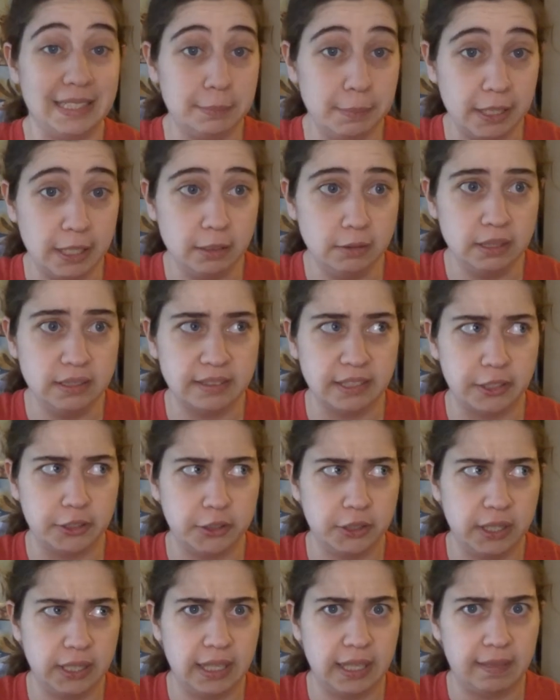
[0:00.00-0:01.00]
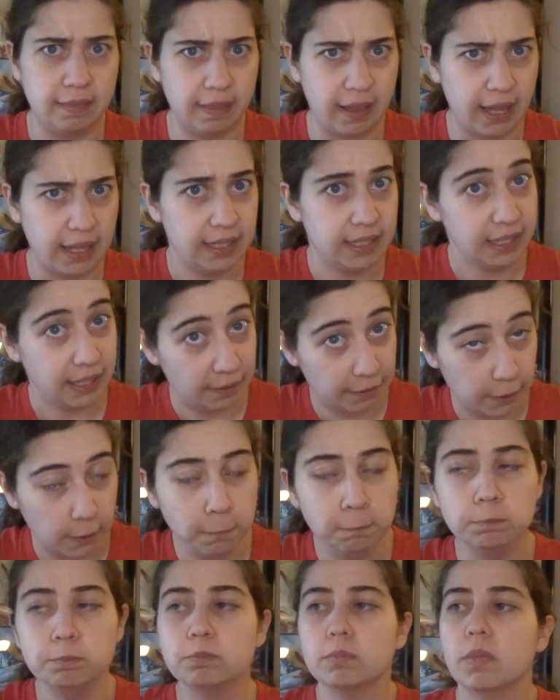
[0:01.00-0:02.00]
email, because I couldn't get that
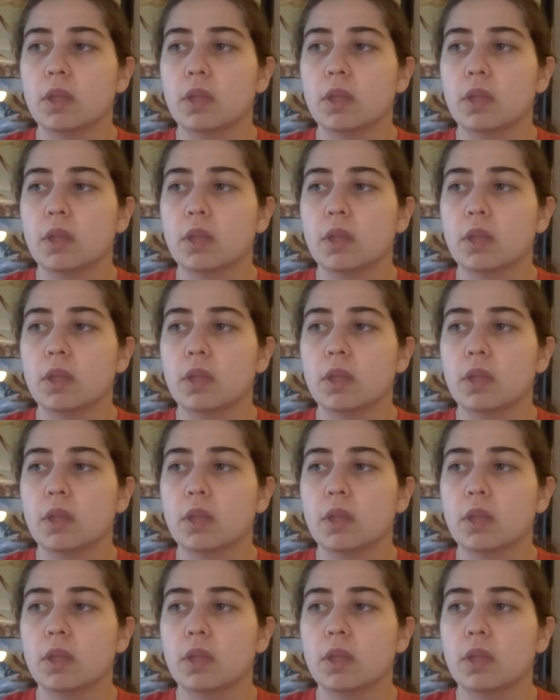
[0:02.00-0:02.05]
either,